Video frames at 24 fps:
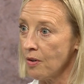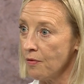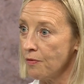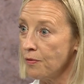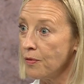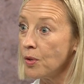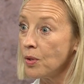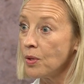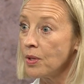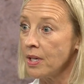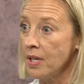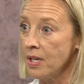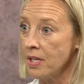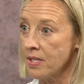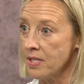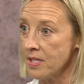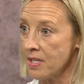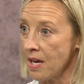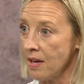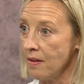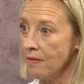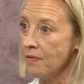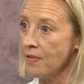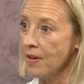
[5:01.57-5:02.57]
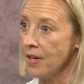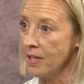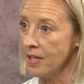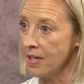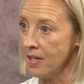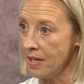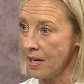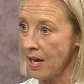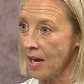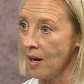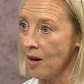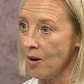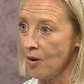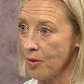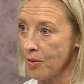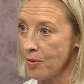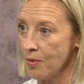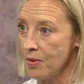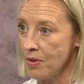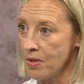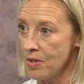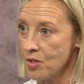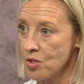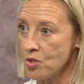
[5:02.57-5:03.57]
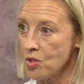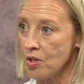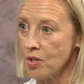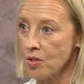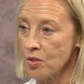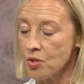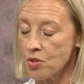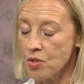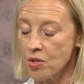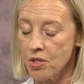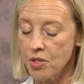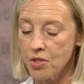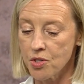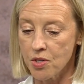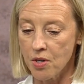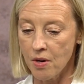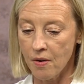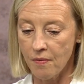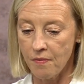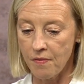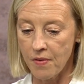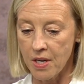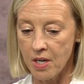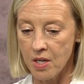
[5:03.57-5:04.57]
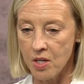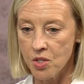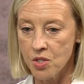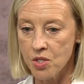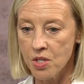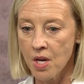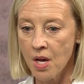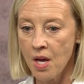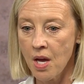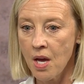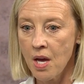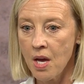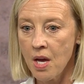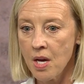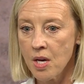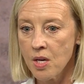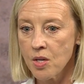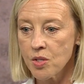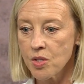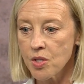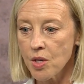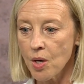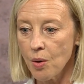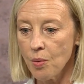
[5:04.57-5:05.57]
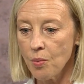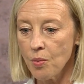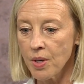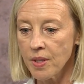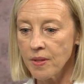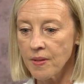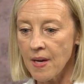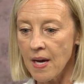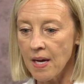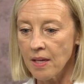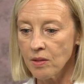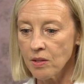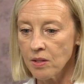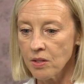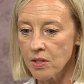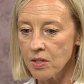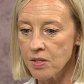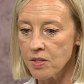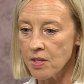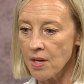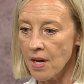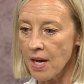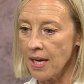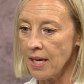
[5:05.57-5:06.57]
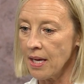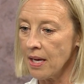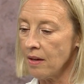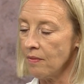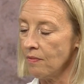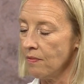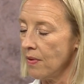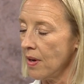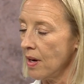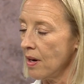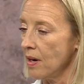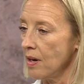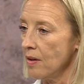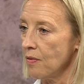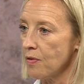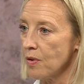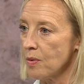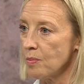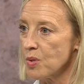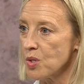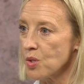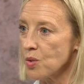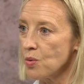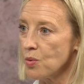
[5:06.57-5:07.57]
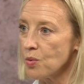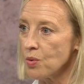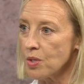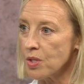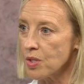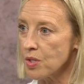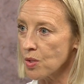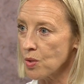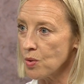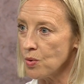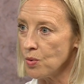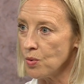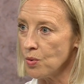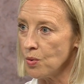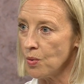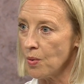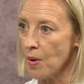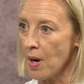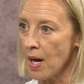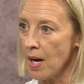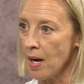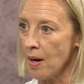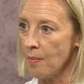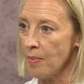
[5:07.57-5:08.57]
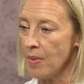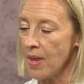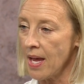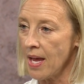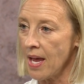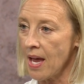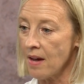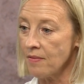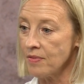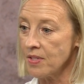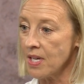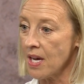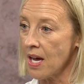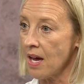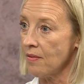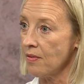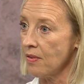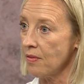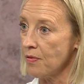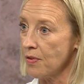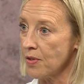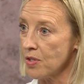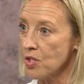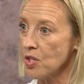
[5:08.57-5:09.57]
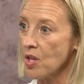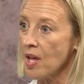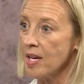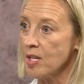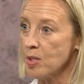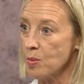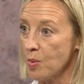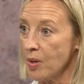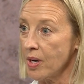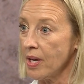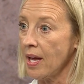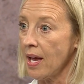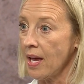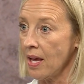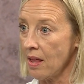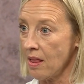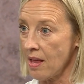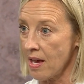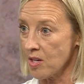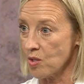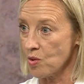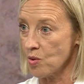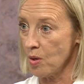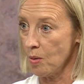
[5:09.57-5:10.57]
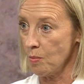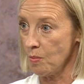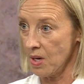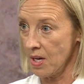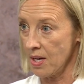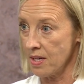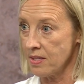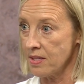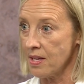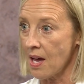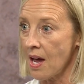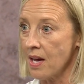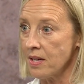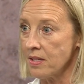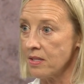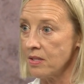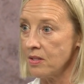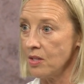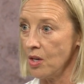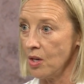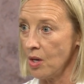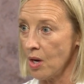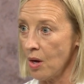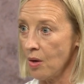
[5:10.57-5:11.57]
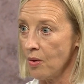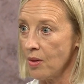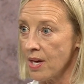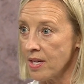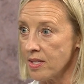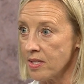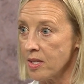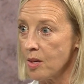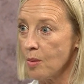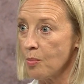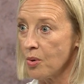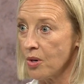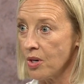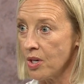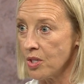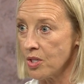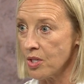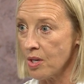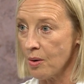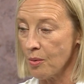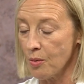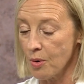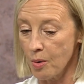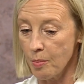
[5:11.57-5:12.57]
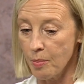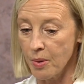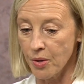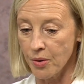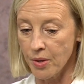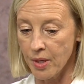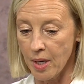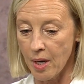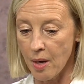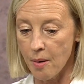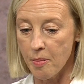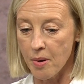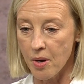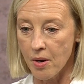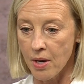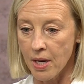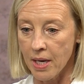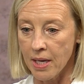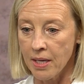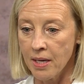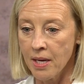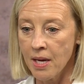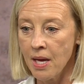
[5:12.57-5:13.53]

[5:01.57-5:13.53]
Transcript: fully state funded now through the Strong Start, Strong Finish. So what that looks like can vary from school to school. They have to have a first-class pre-K classroom because that's the bridge that we're building upon.